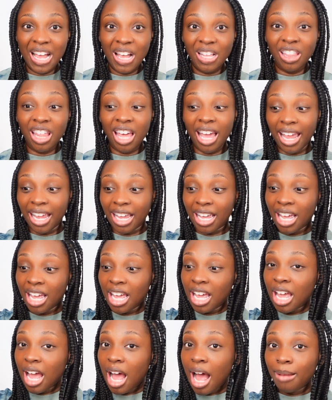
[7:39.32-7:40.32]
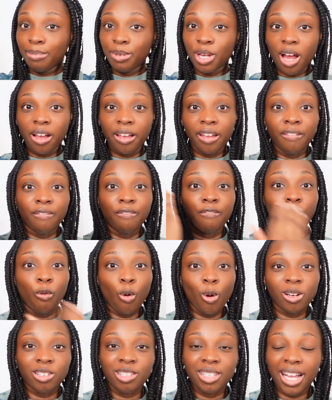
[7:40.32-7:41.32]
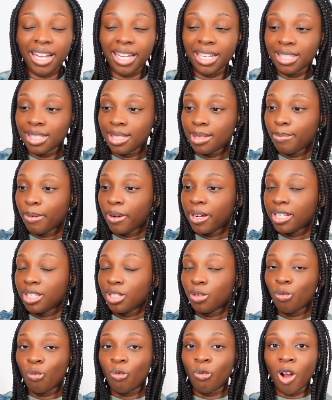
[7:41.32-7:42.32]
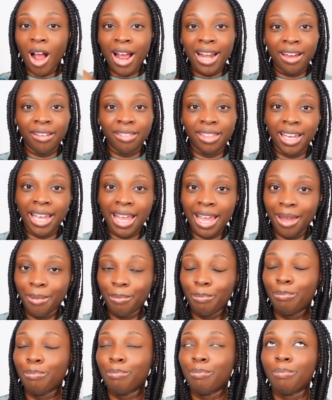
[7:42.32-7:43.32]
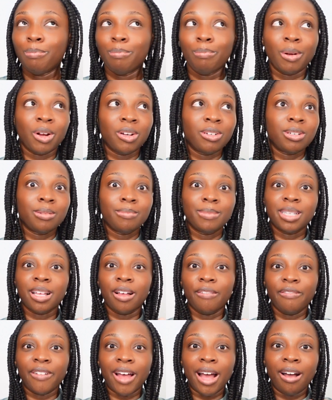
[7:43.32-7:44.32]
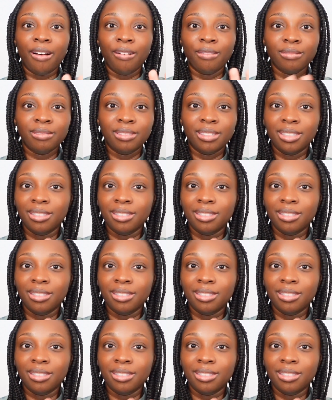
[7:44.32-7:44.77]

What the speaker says: like I'm talking 4-second sprints right out the gate, burnt himself out.